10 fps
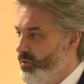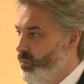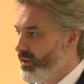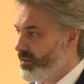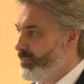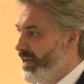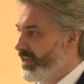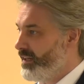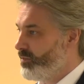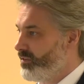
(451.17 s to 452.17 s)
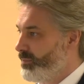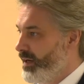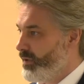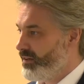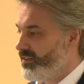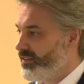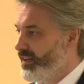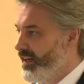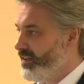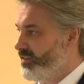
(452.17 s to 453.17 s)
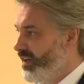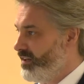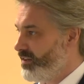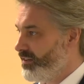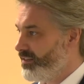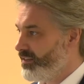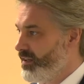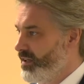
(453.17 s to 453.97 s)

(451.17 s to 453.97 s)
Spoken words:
What are the mechanisms by which society changes?